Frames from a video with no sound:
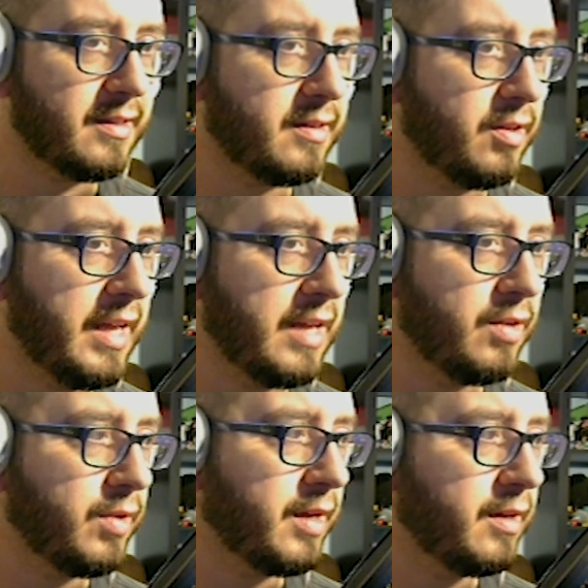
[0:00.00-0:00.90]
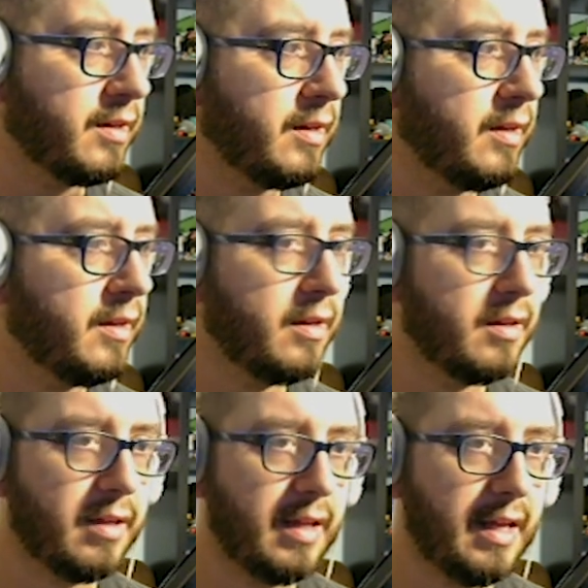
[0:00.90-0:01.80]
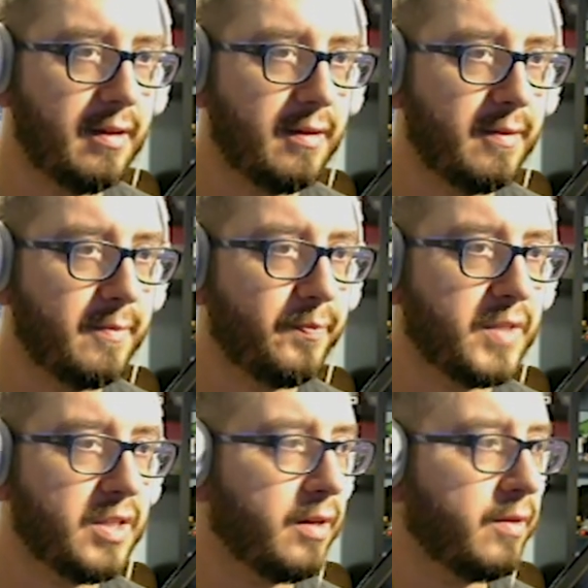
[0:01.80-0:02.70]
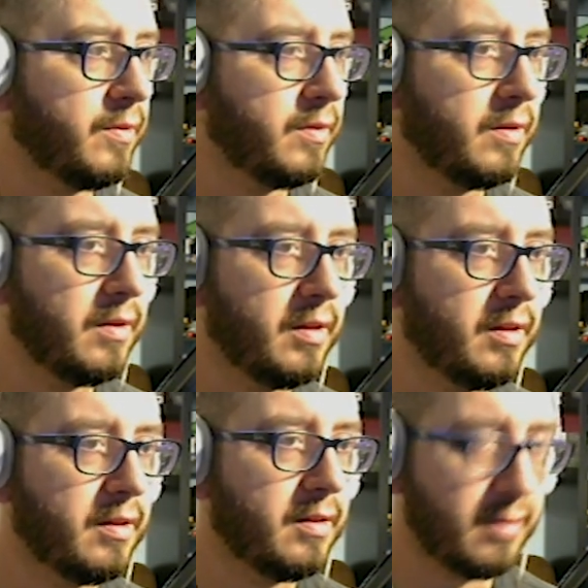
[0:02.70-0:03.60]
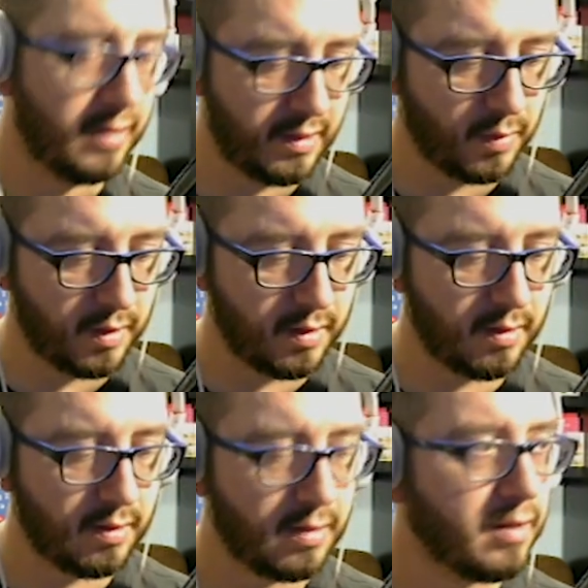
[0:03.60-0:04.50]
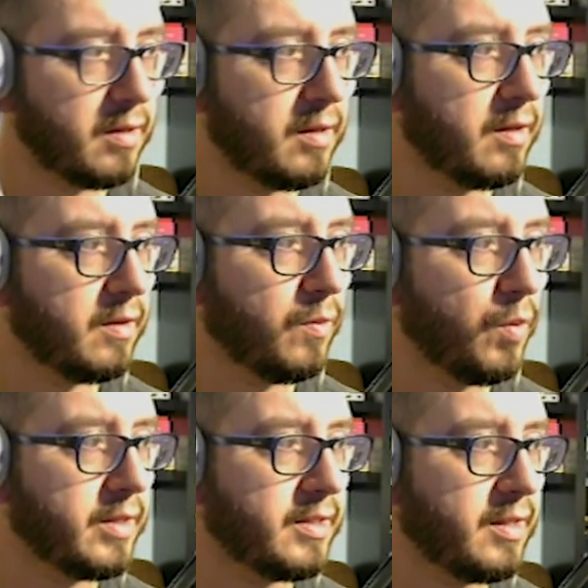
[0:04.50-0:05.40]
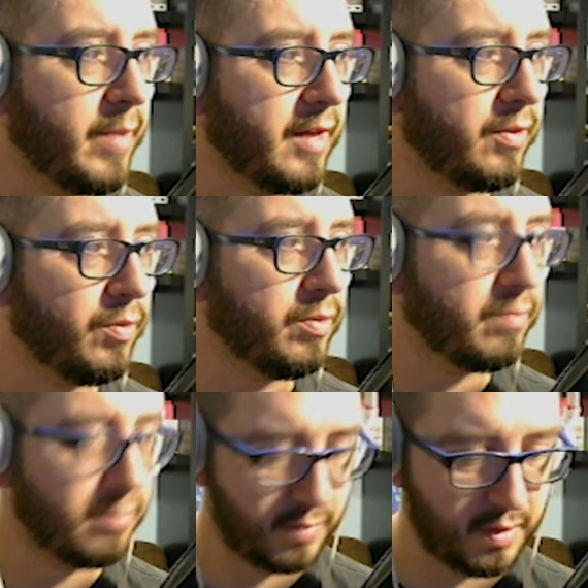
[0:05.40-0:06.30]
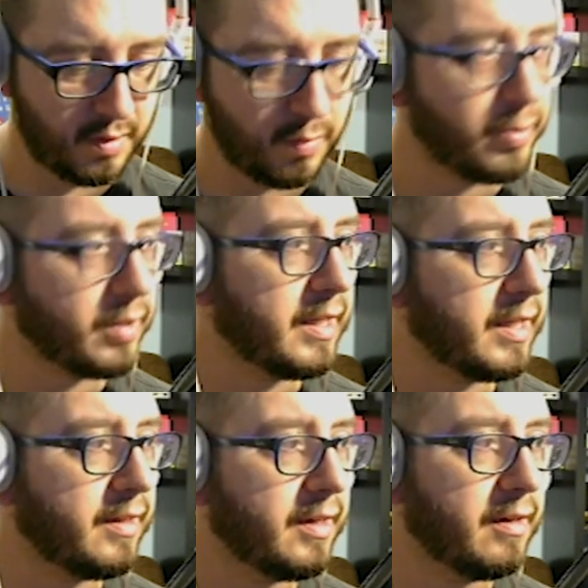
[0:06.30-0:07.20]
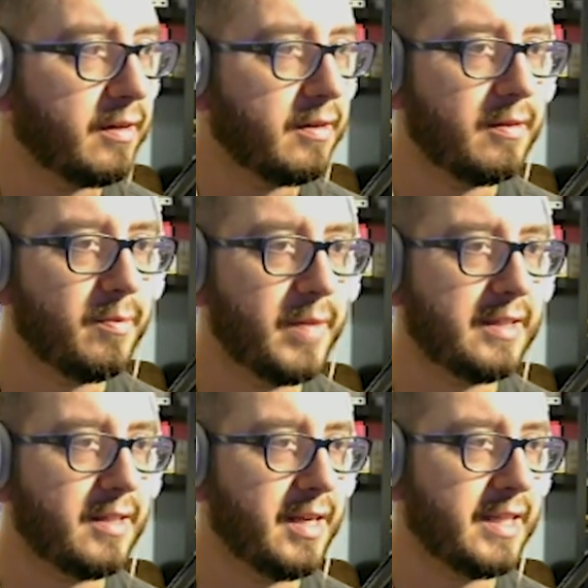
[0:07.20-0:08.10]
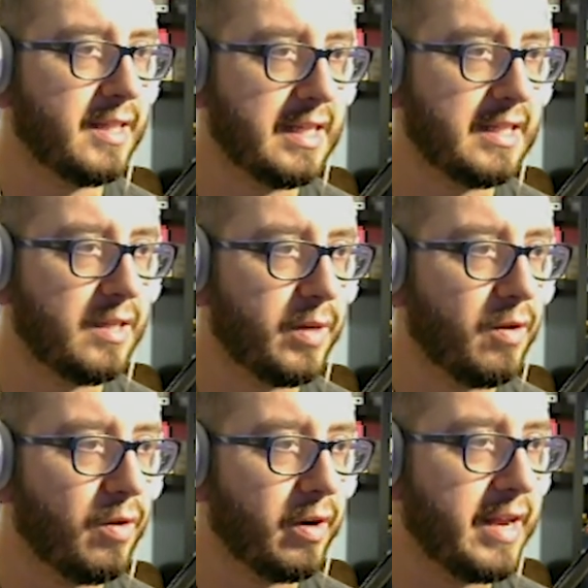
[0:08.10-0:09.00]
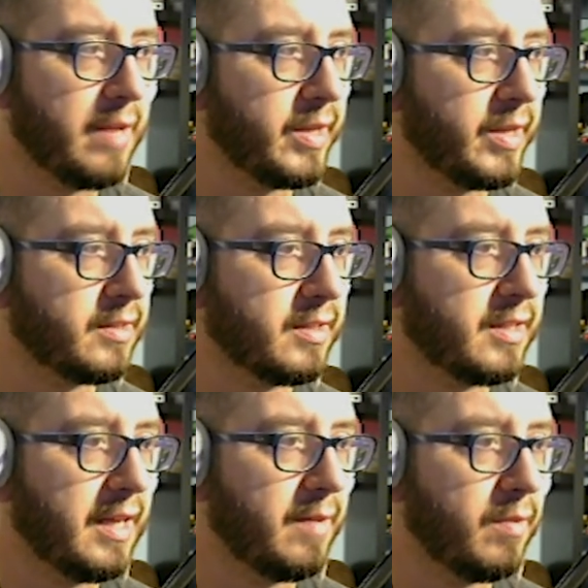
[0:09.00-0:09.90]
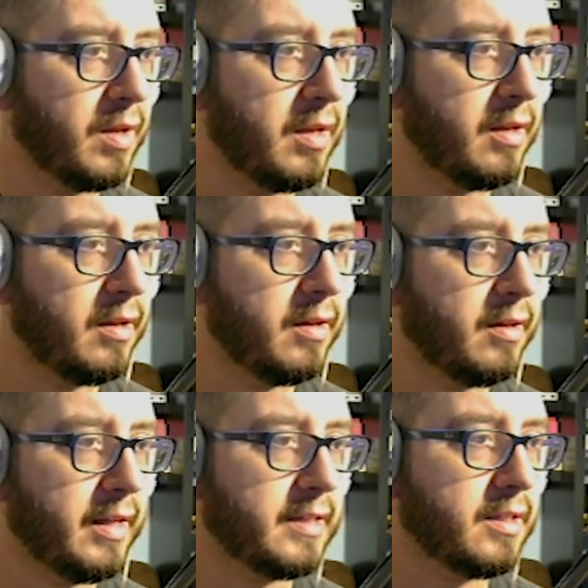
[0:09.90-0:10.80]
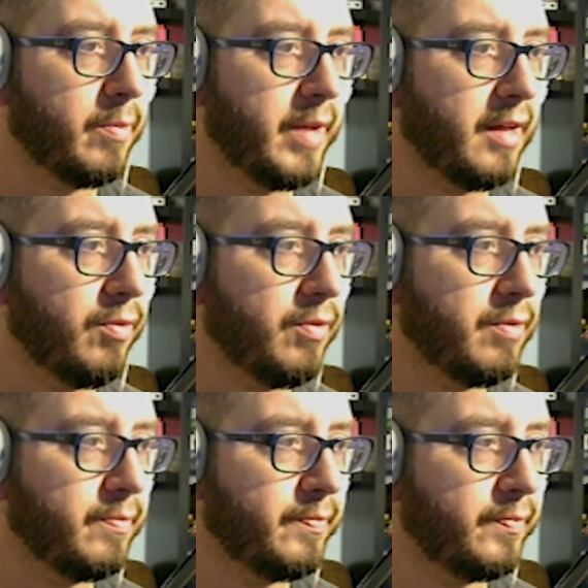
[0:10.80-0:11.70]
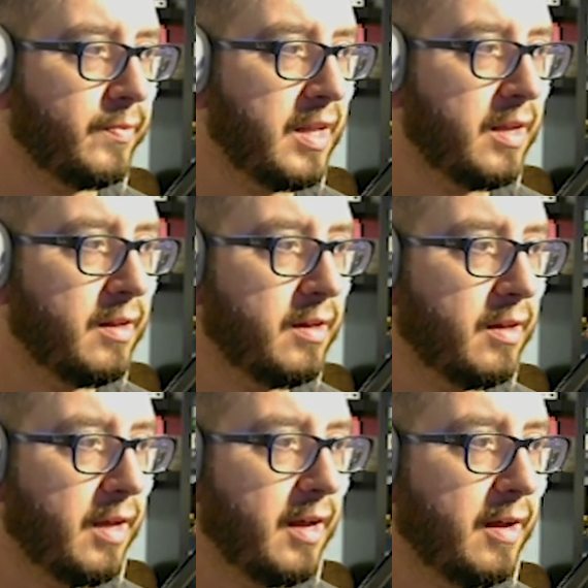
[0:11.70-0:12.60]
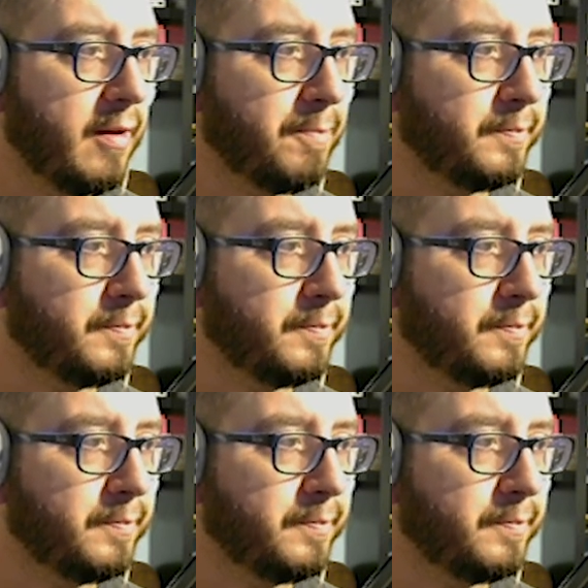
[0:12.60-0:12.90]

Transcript: you can't do that. Okay, so this one was the bathroom. So we'll put that there. Makes it nice and easy. We know our naming is the same. That's the bathroom. And